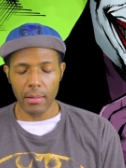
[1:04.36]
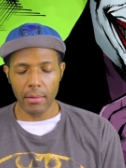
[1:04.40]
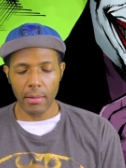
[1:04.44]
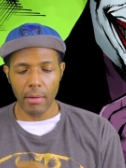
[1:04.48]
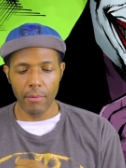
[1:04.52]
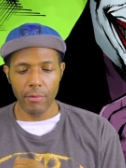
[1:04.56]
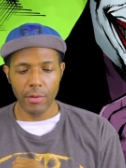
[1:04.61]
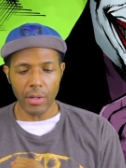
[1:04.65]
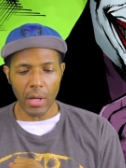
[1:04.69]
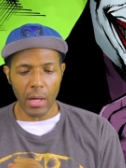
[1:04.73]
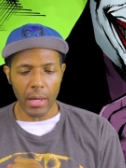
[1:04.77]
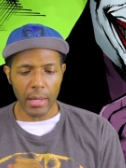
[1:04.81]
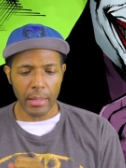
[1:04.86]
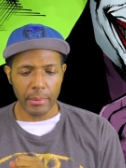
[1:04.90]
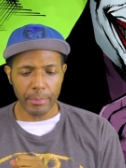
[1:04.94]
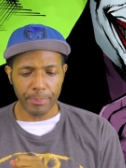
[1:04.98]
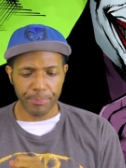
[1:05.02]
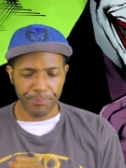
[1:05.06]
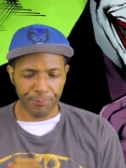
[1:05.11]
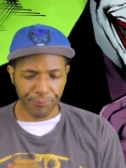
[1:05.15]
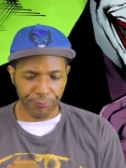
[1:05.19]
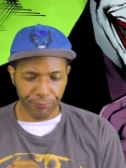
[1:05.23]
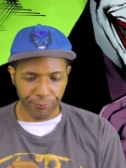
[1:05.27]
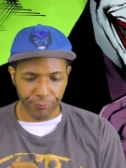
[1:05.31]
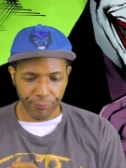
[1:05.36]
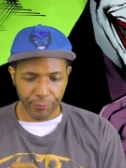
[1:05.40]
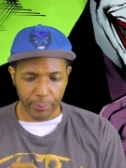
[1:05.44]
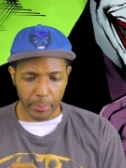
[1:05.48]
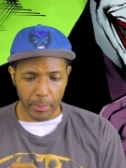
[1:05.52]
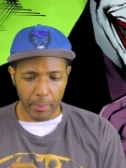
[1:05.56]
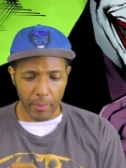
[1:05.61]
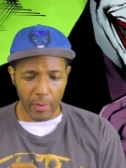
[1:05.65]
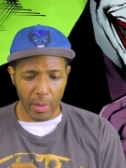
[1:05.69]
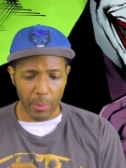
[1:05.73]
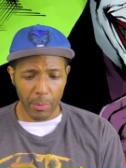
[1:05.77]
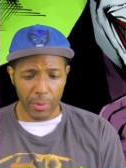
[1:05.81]
that they've done,
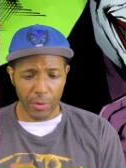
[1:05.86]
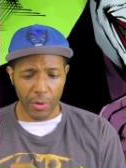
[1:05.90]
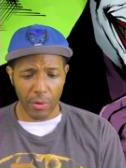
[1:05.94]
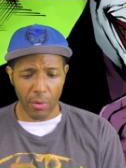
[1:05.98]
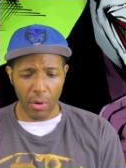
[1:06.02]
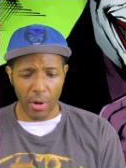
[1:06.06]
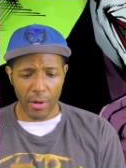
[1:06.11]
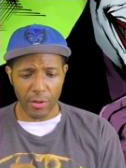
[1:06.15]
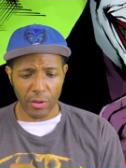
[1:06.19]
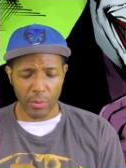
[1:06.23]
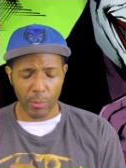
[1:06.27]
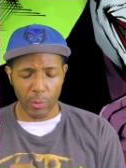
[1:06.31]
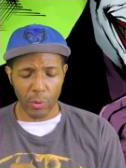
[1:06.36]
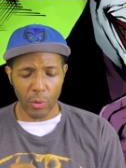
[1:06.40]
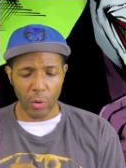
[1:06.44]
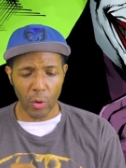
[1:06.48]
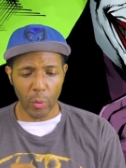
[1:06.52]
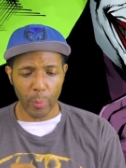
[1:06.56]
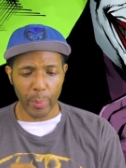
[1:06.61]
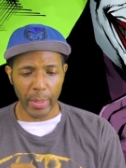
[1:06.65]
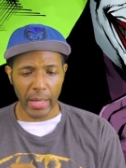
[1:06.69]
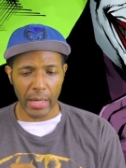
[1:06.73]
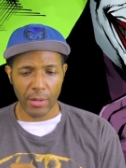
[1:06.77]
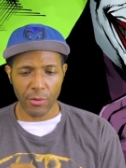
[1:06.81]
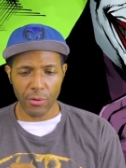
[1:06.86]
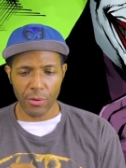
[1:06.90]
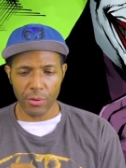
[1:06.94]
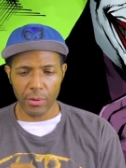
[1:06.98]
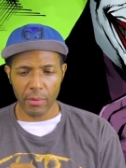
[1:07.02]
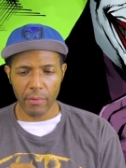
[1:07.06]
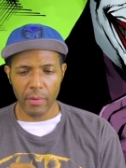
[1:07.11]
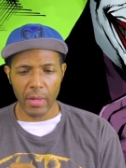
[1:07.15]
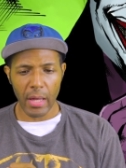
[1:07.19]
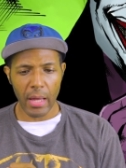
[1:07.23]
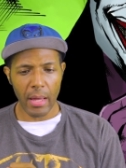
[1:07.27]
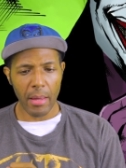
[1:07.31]
but there are some cool pictures
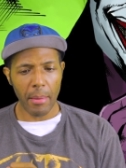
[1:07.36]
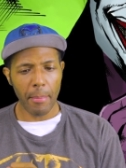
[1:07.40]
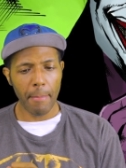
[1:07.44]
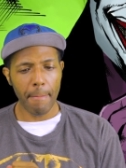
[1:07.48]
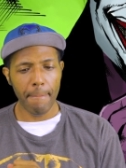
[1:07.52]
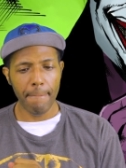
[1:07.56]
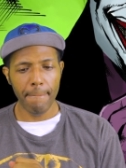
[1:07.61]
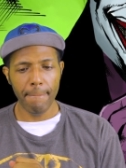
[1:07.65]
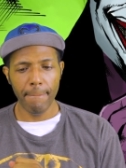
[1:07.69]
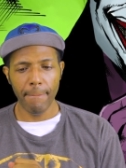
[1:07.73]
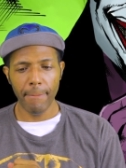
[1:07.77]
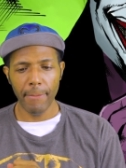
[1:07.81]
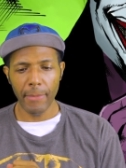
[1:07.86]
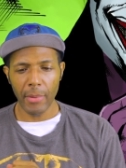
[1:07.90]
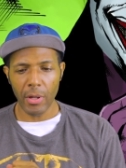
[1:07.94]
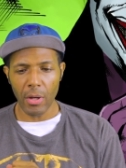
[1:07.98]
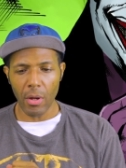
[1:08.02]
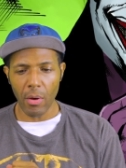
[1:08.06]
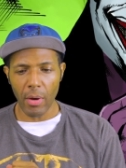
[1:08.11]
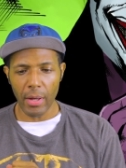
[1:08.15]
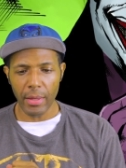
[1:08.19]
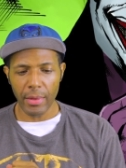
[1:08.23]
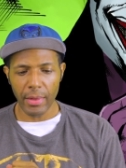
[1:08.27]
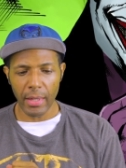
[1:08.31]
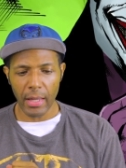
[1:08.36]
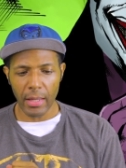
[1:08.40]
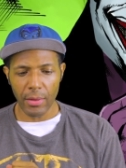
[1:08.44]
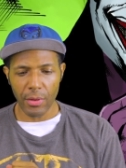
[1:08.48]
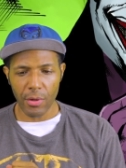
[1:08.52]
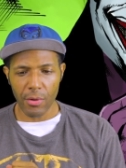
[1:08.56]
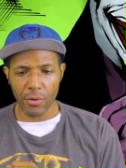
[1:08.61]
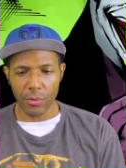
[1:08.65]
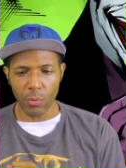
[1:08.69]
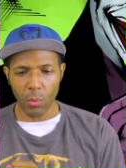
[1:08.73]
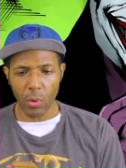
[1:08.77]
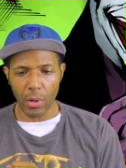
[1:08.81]
of them. You know, I think
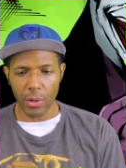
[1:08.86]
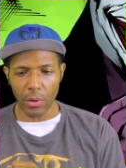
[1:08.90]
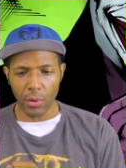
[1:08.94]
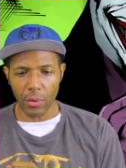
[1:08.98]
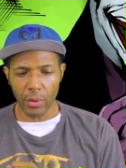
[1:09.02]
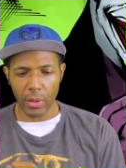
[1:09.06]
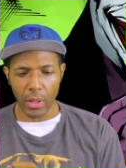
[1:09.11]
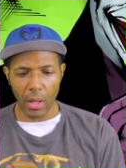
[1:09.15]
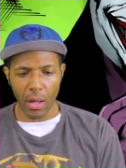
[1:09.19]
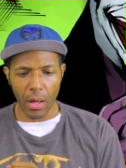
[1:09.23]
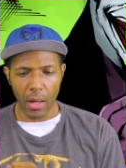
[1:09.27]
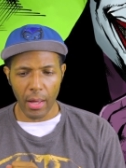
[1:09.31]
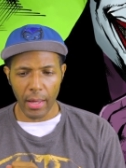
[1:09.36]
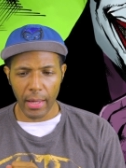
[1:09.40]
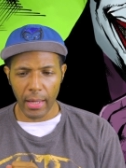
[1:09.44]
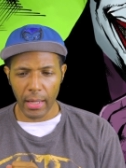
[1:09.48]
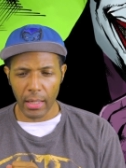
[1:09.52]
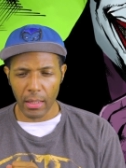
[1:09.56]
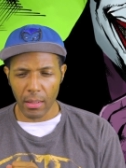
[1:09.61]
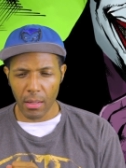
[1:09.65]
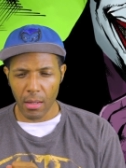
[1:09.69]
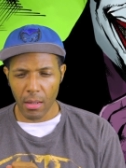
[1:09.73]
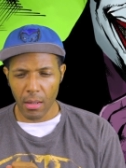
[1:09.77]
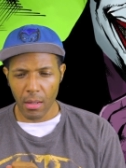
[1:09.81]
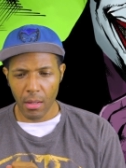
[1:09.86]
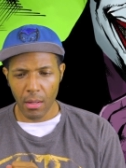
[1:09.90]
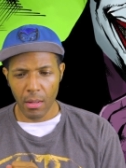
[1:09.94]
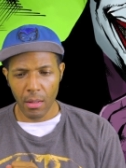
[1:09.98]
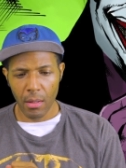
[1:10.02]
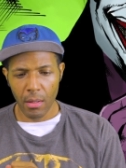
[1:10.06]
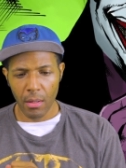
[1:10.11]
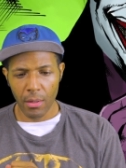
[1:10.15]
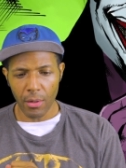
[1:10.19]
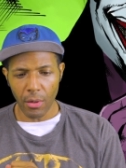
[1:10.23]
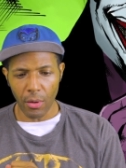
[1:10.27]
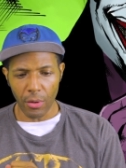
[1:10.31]
there's one online
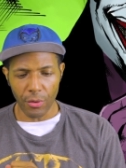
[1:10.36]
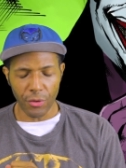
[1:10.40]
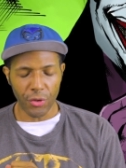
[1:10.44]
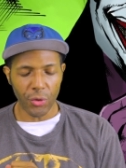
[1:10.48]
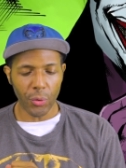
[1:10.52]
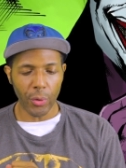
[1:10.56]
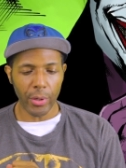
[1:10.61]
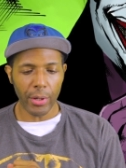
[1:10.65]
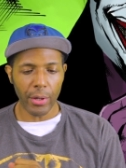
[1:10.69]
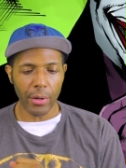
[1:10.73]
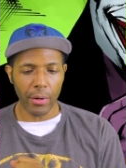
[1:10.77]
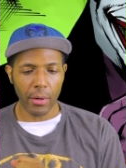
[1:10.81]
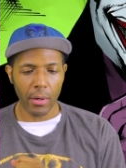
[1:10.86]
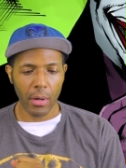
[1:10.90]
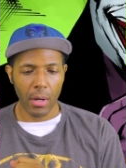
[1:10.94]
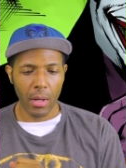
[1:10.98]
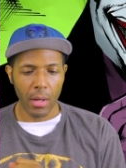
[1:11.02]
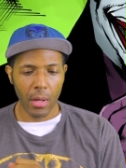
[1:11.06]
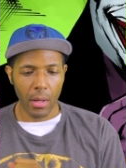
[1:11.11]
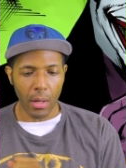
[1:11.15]
on Twitter